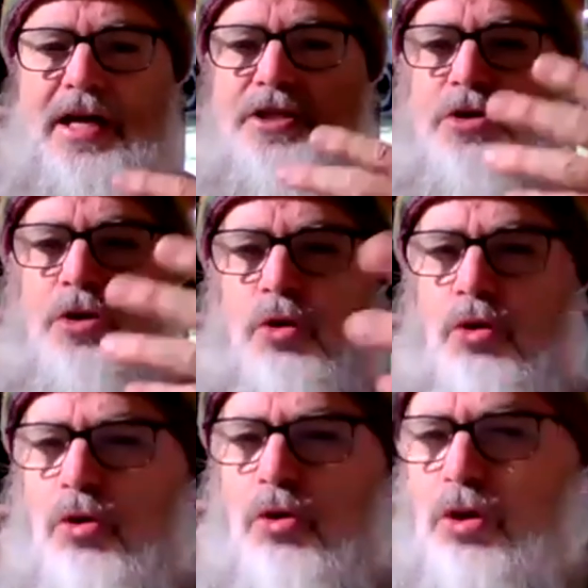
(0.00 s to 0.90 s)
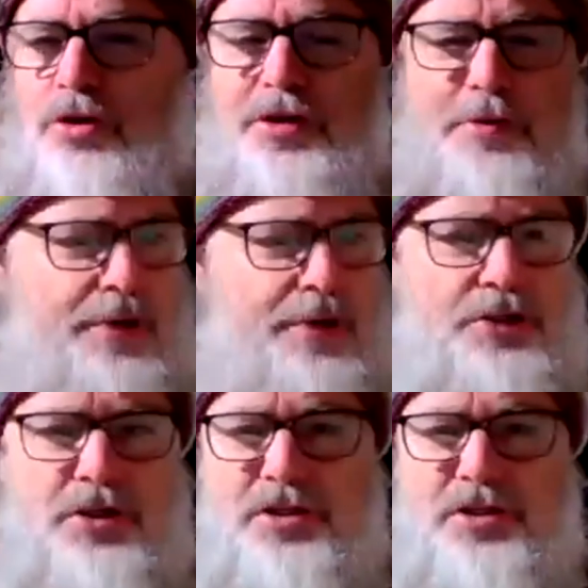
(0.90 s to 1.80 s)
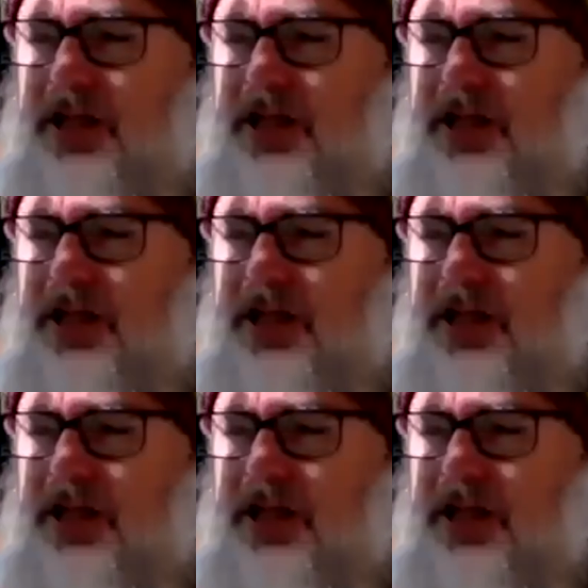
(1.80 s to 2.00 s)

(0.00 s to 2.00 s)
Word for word: as all the pictures and